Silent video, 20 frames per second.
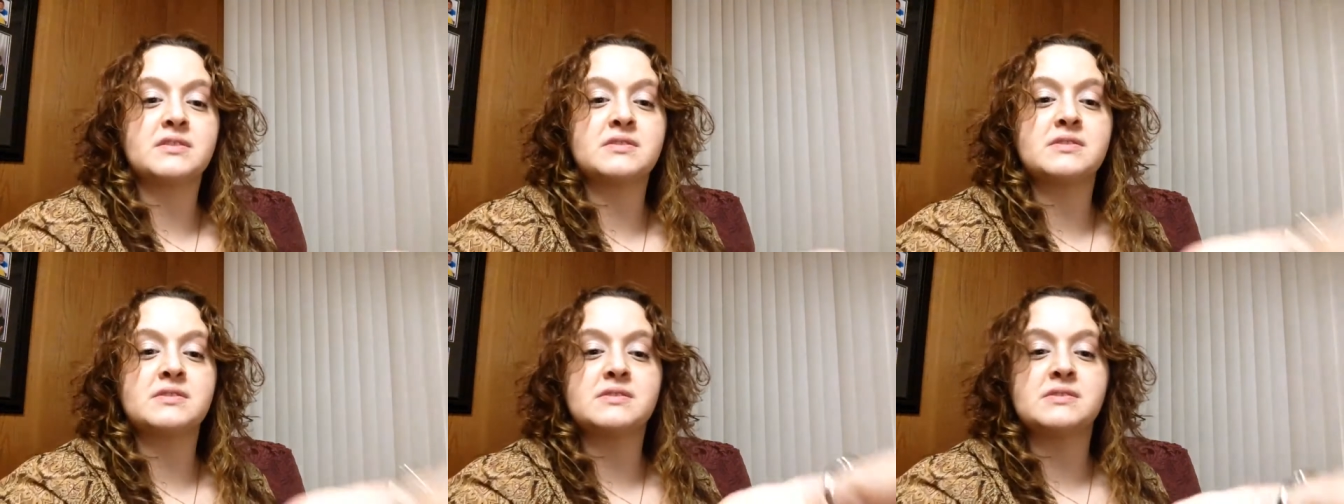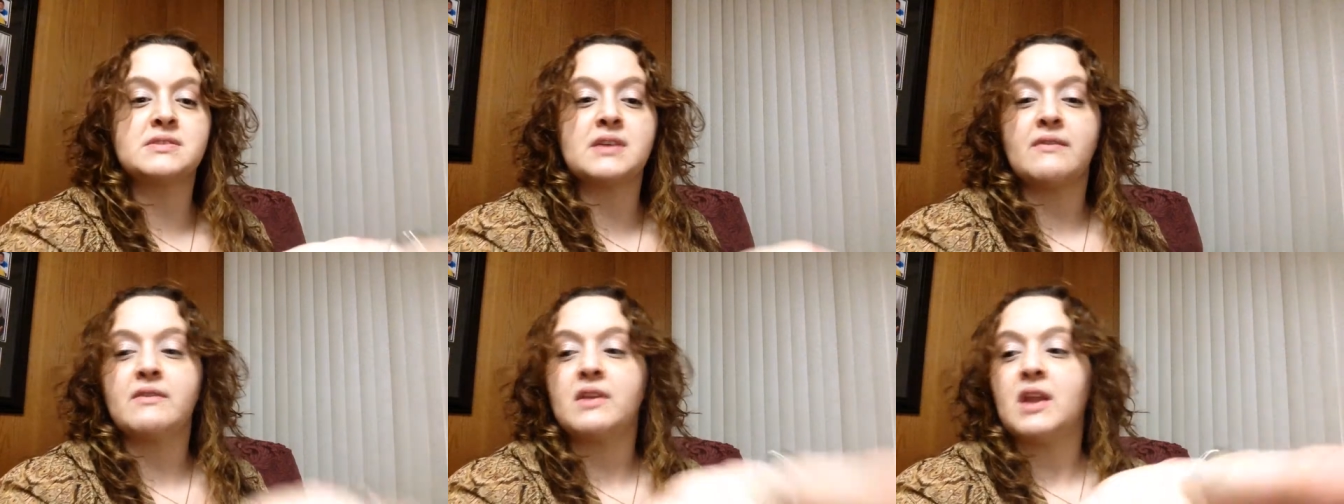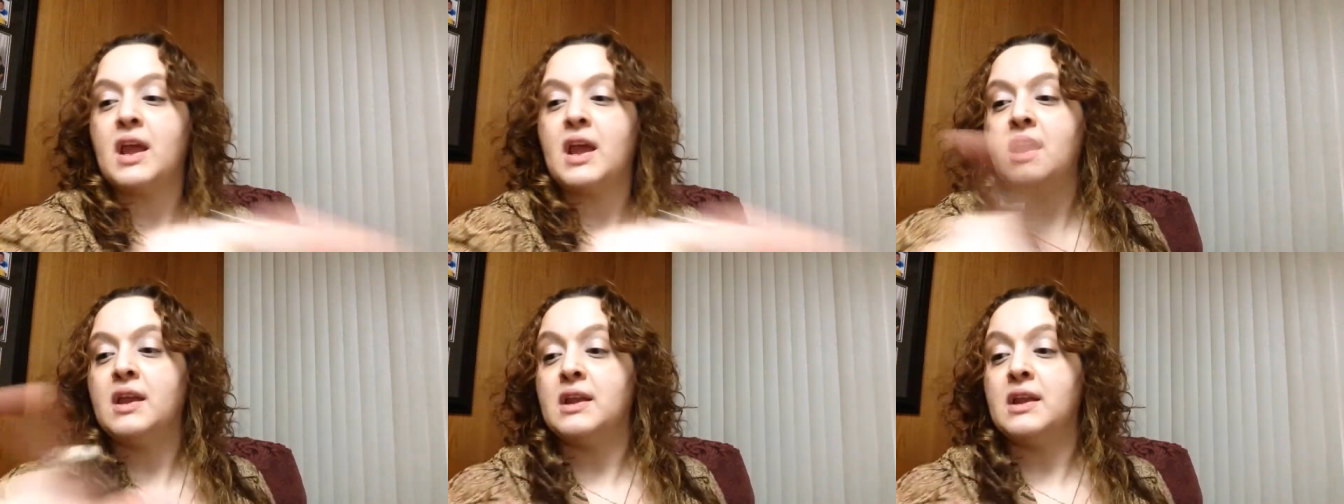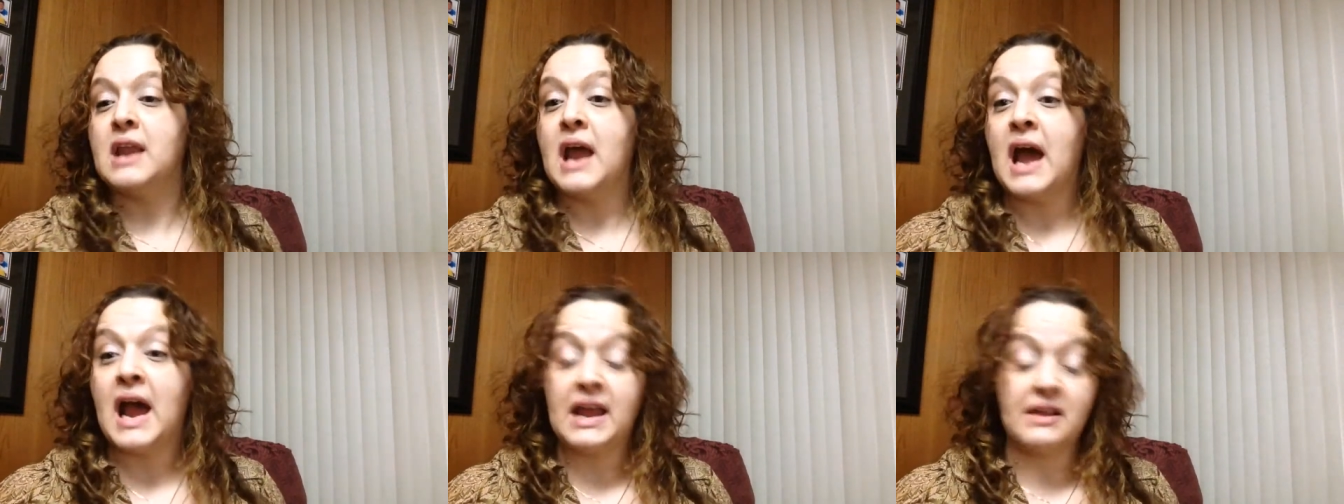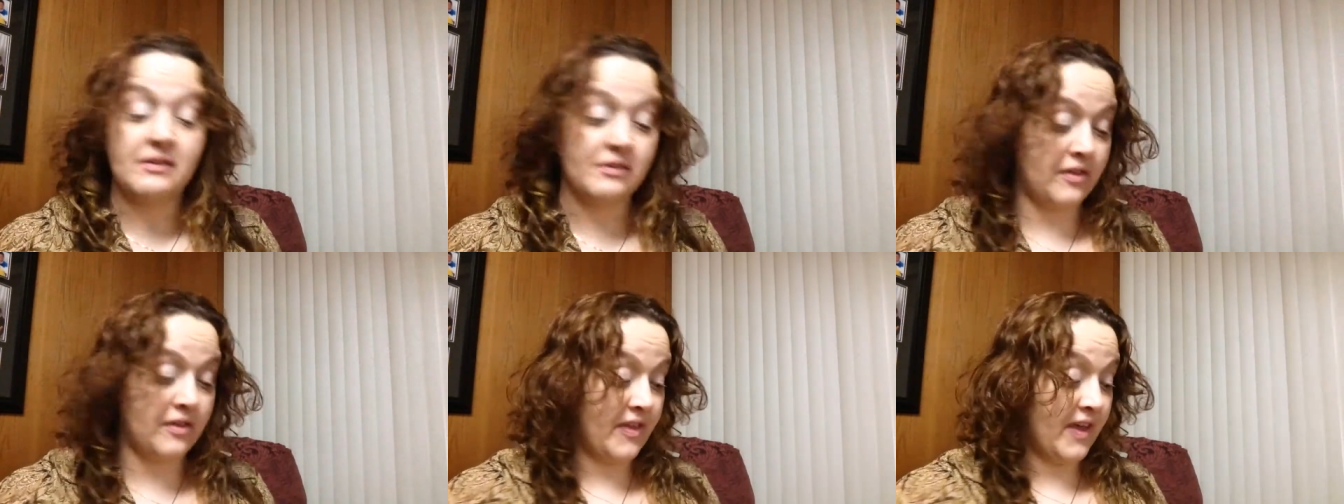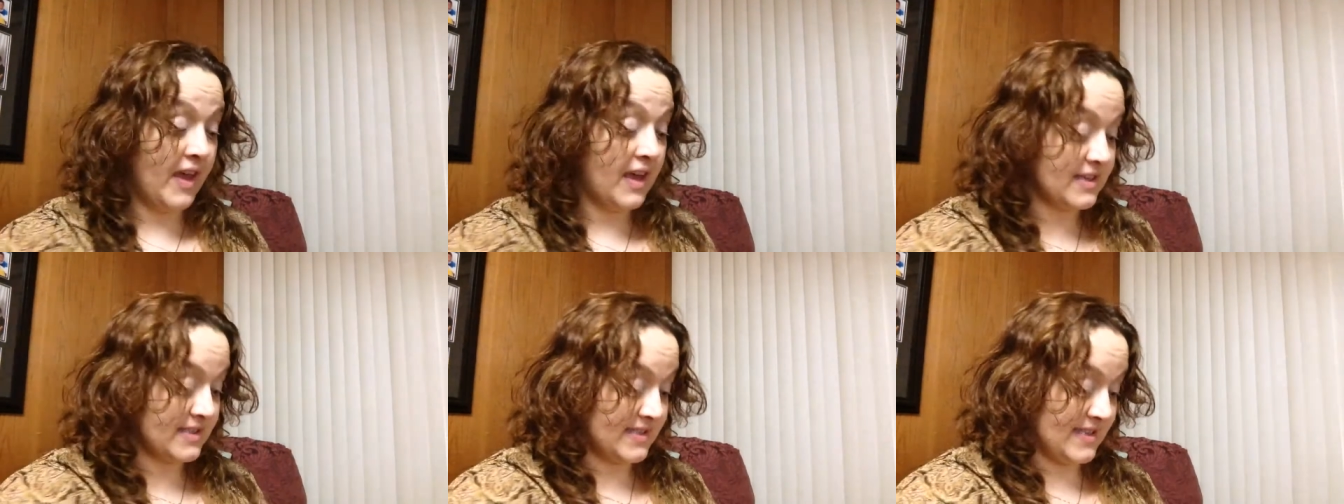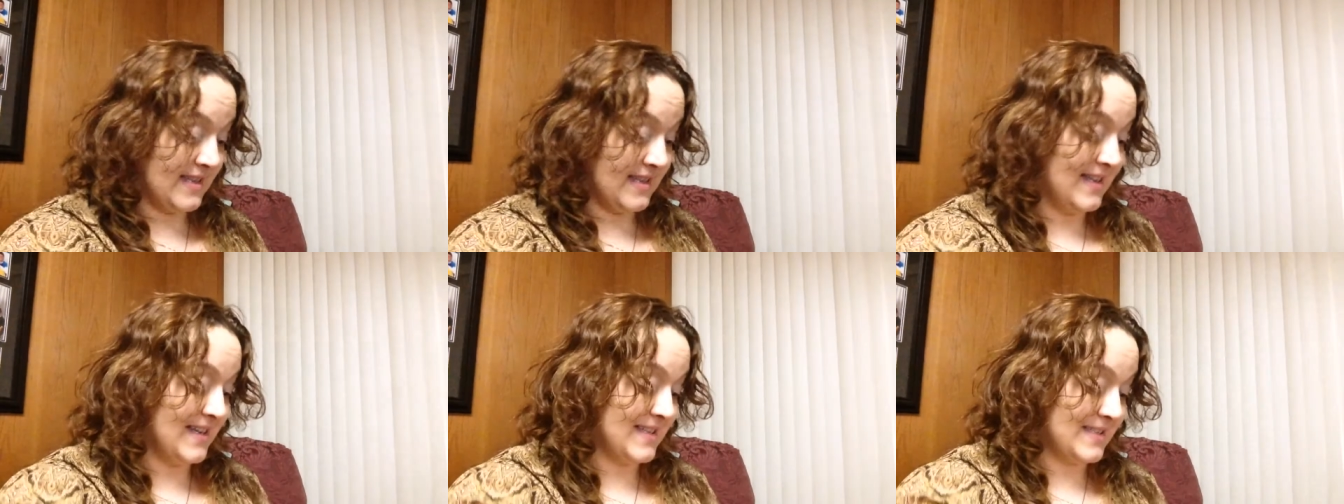six, seven, eight, nine
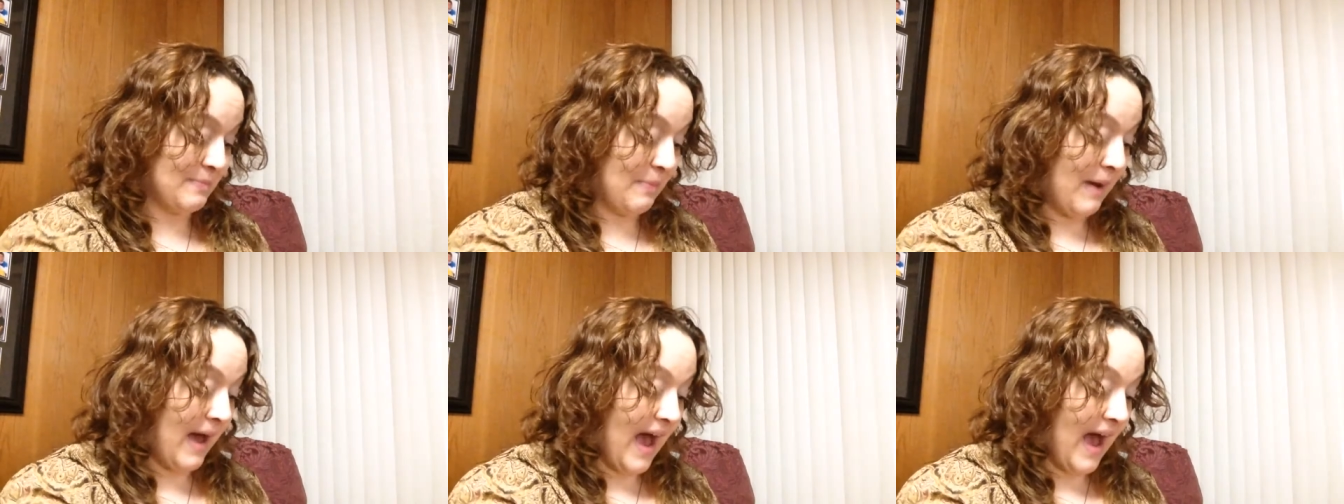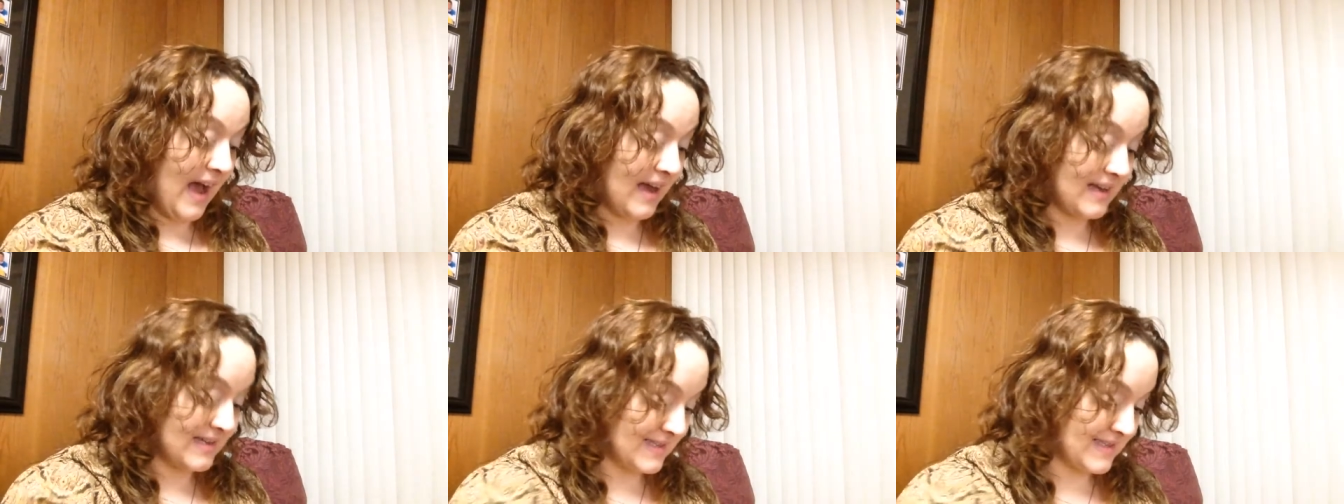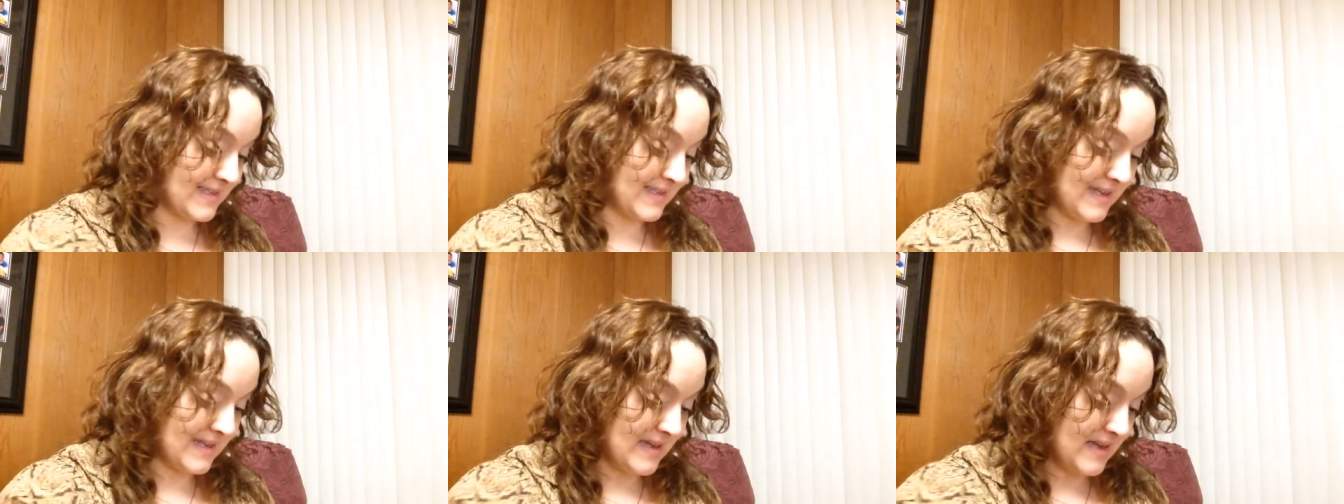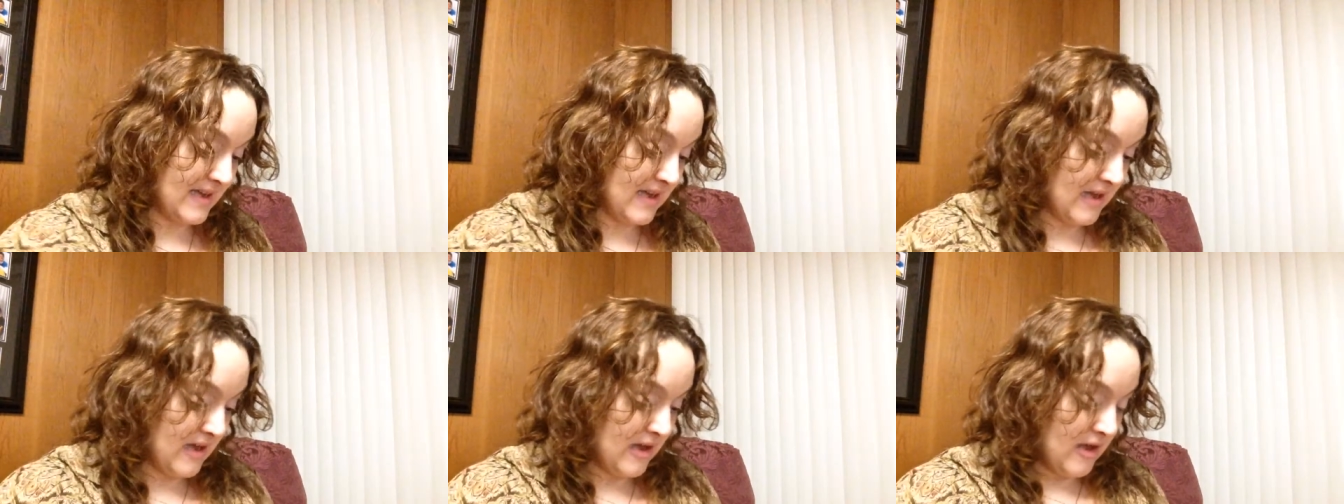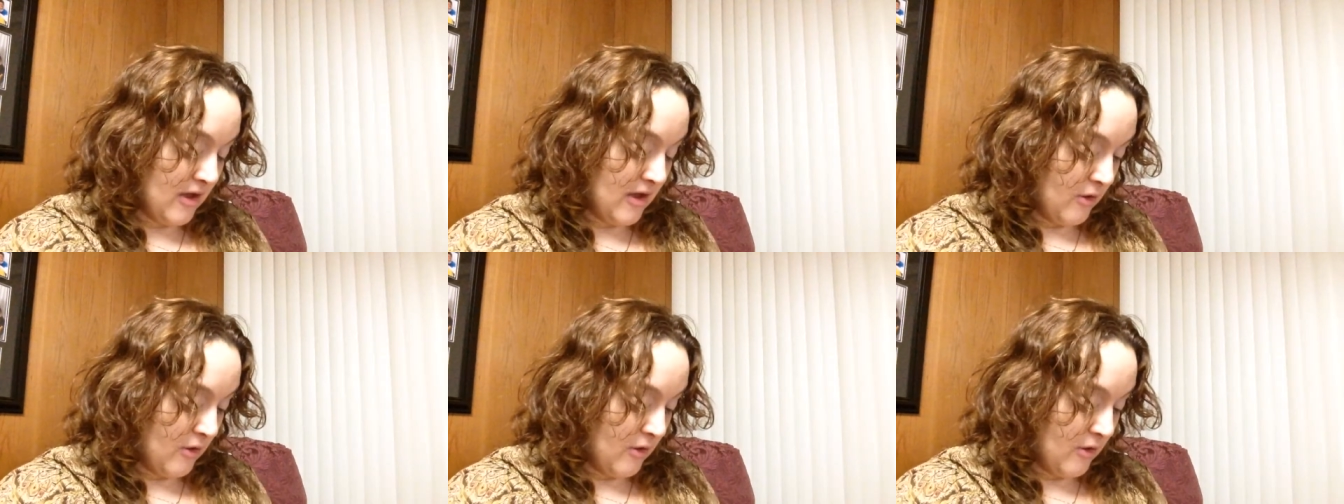things in this box,